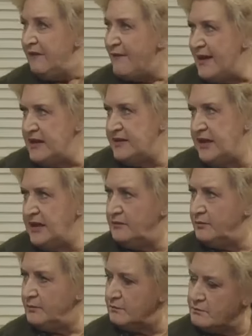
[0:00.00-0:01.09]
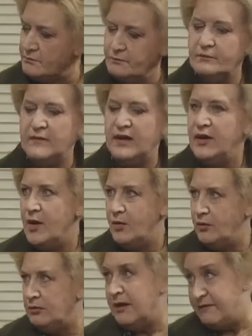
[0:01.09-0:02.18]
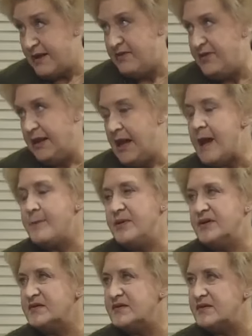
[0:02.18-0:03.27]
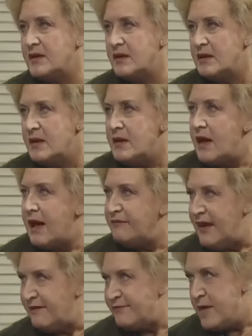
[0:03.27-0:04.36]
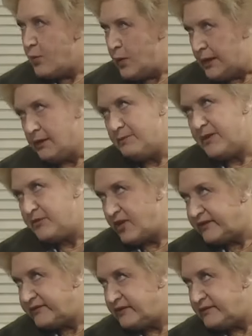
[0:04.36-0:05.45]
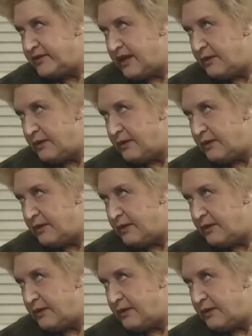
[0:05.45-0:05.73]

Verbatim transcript: if anything, you know, if anything happens, I've left me will on me dressing table.